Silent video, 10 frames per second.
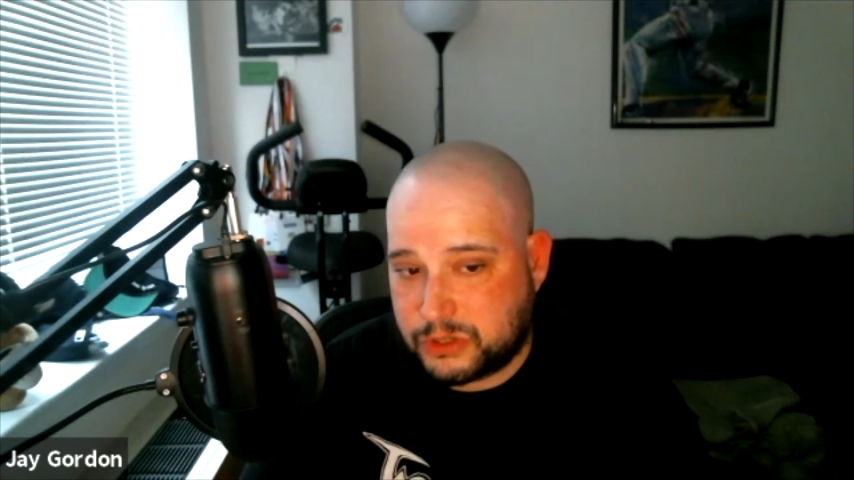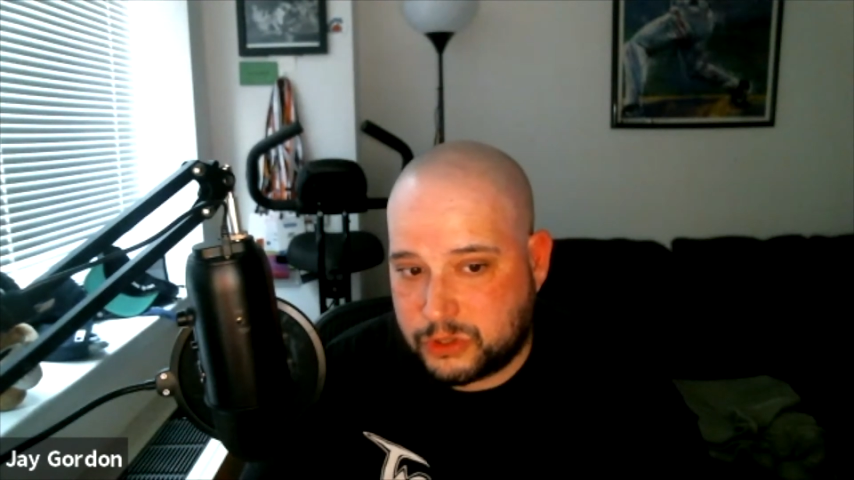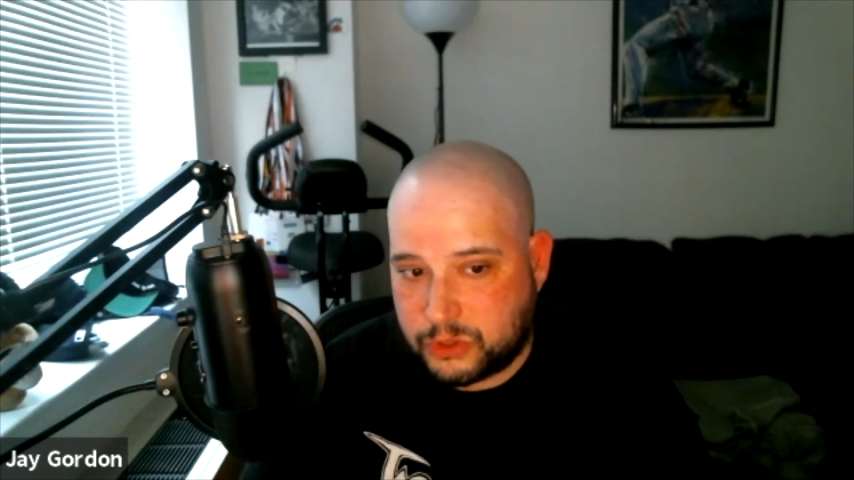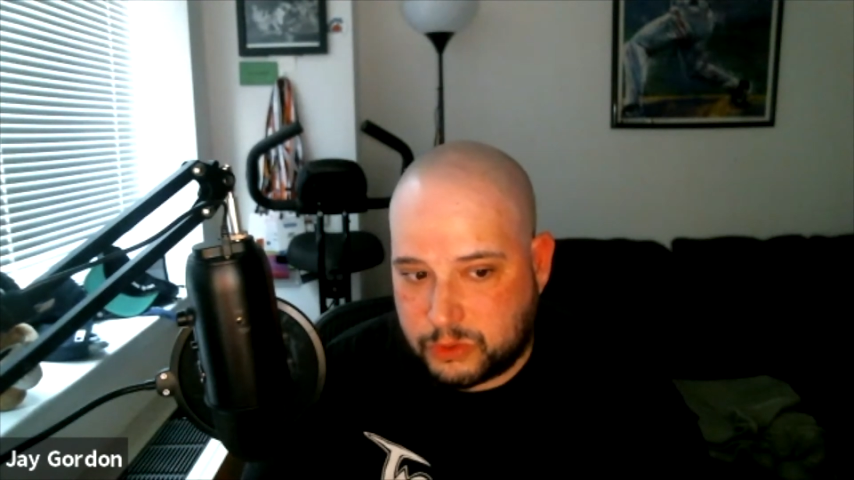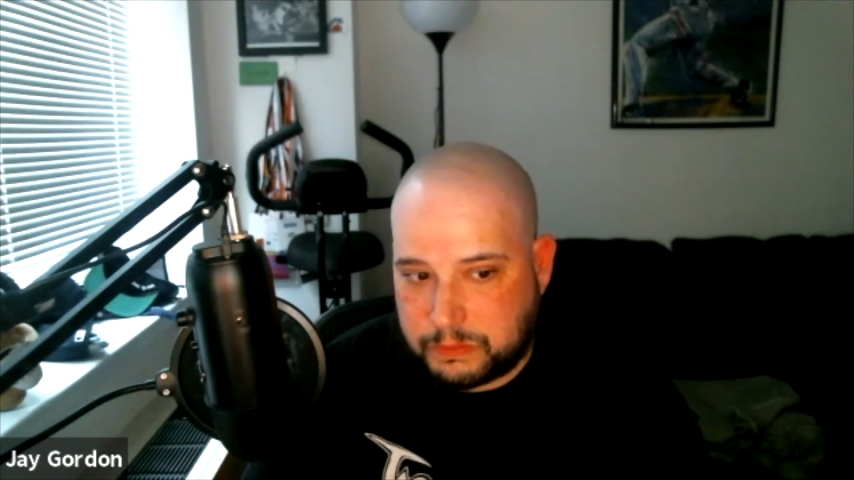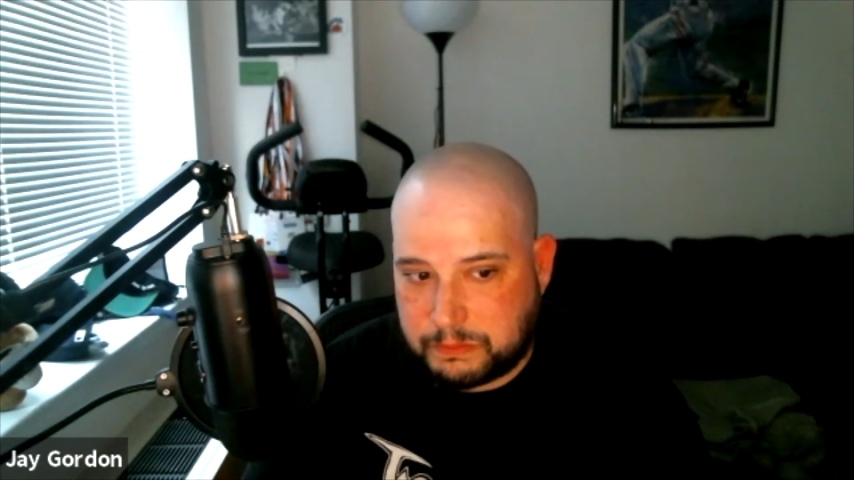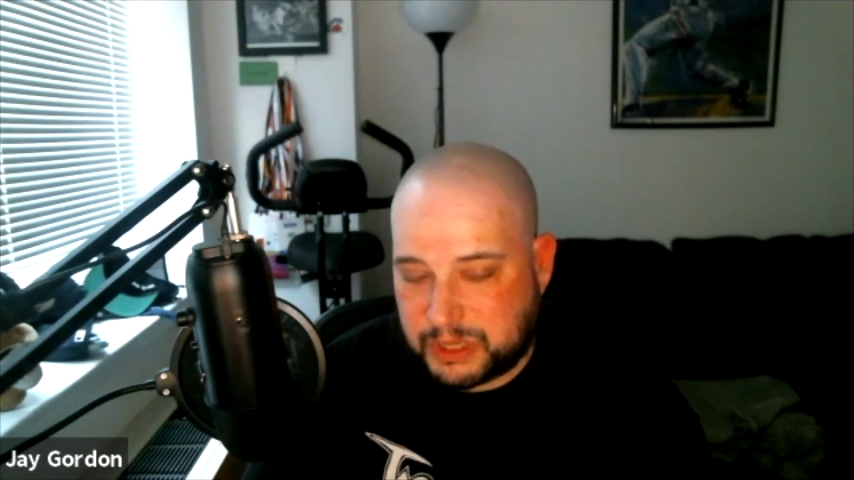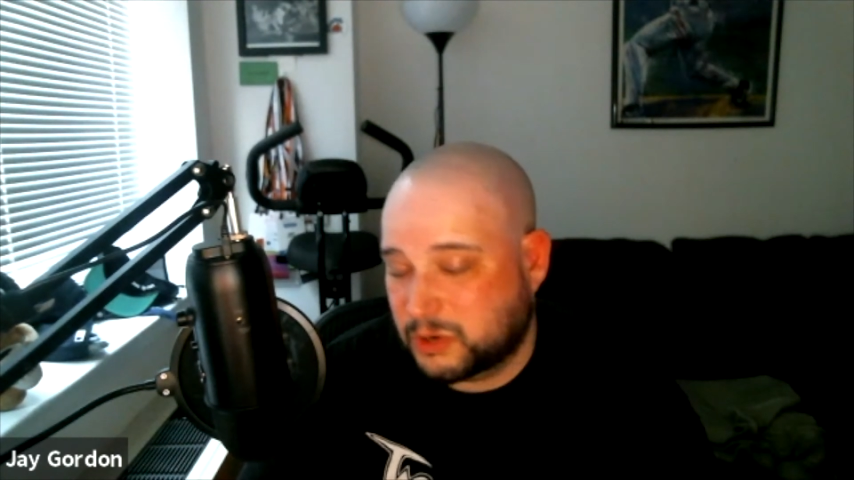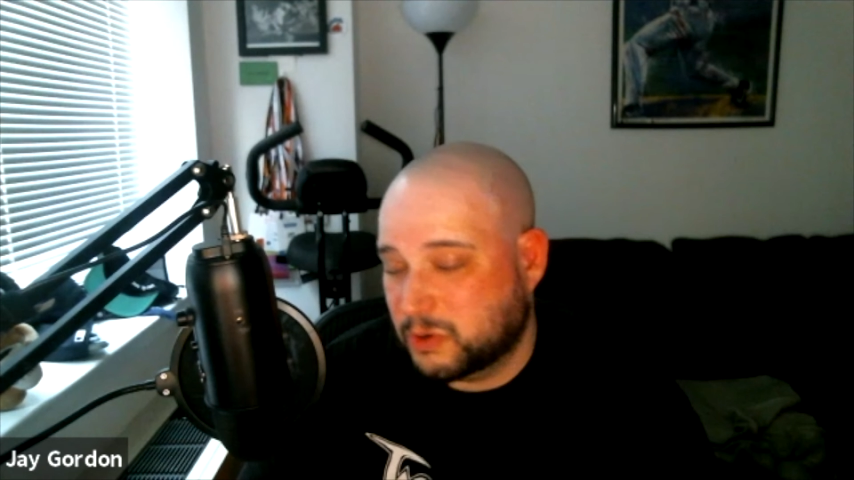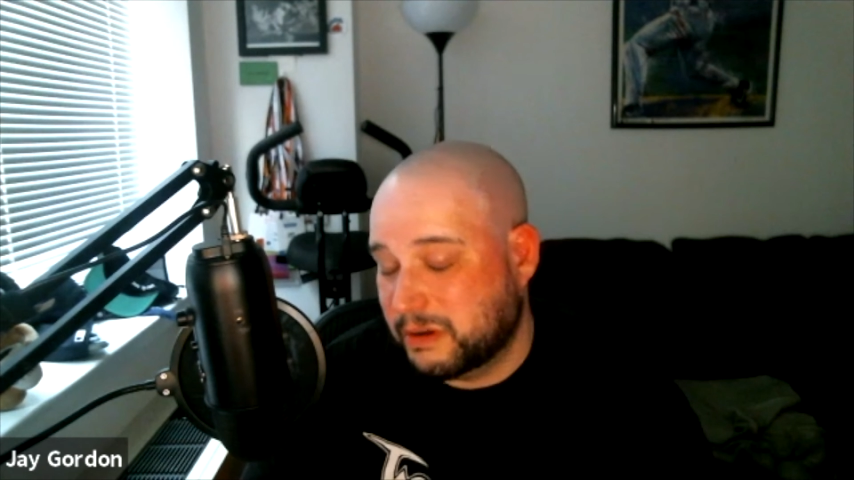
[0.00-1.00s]
do
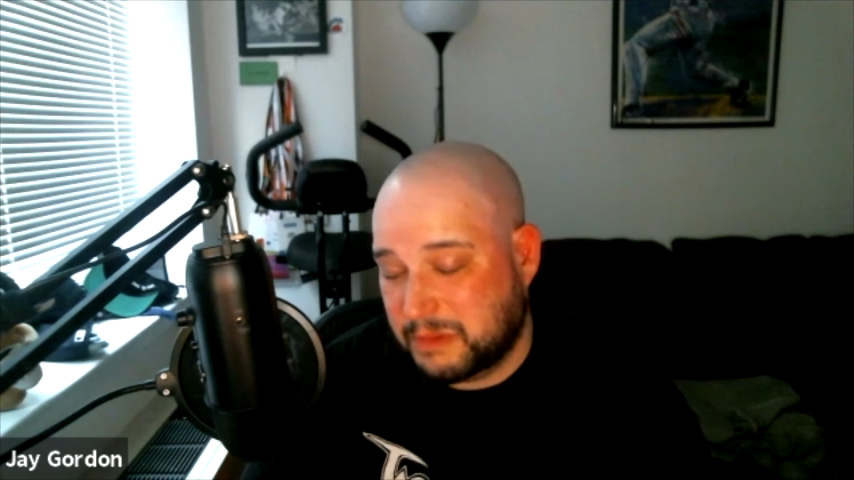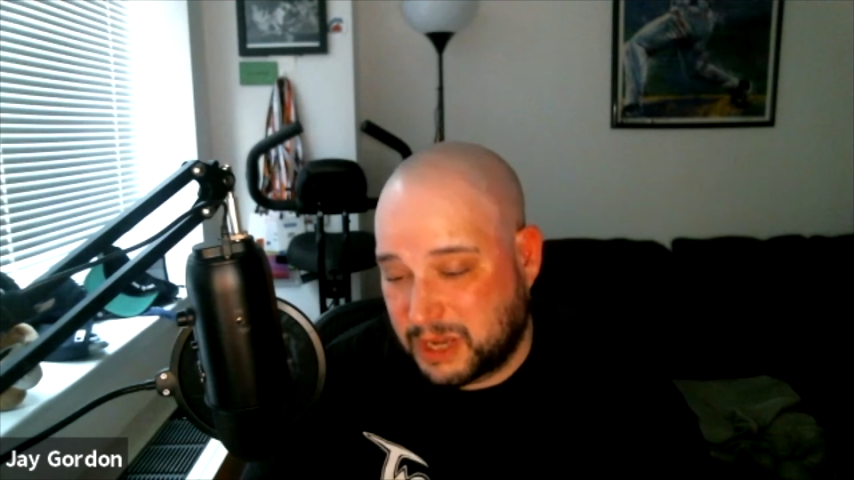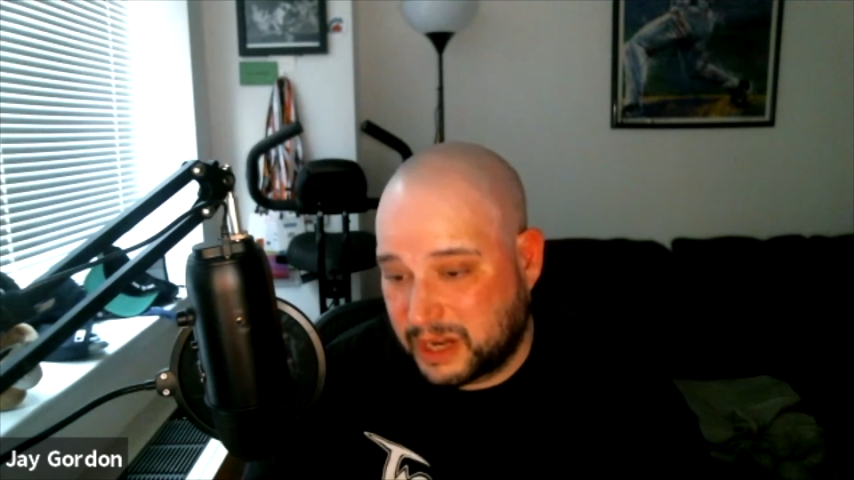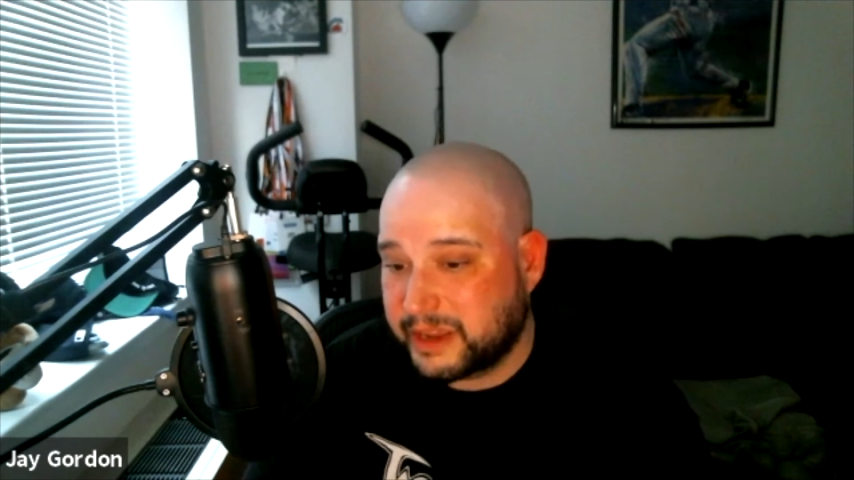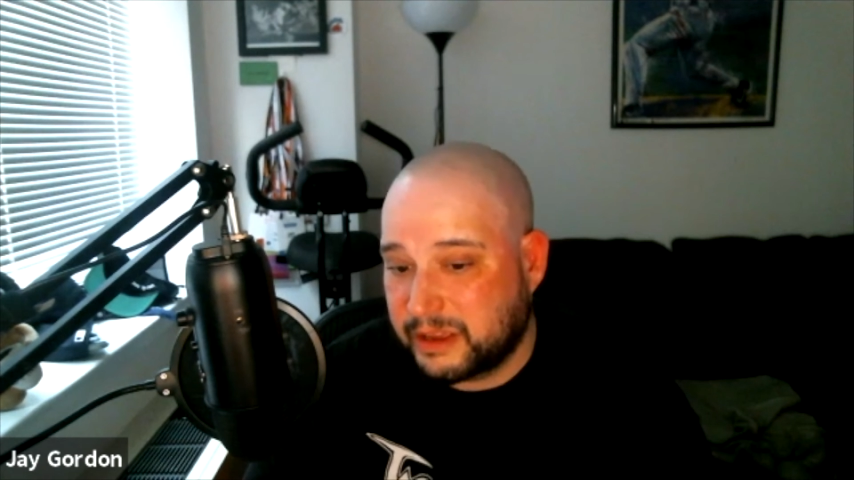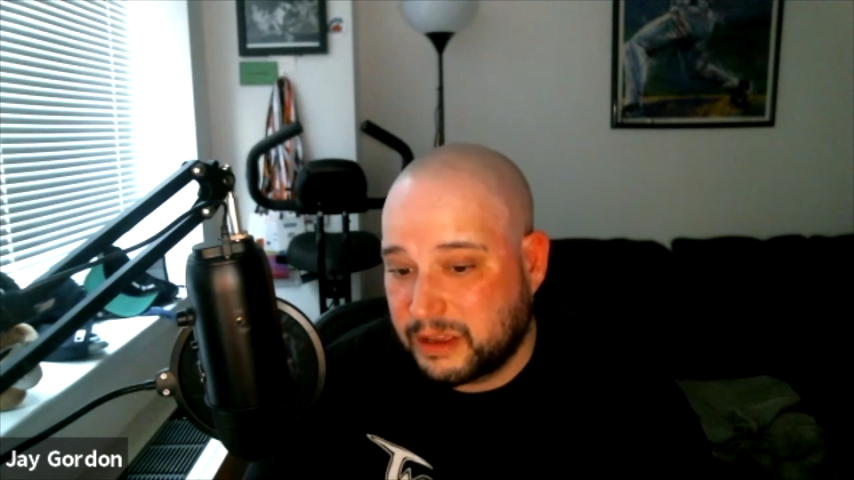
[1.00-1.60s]
Bitcoin mining.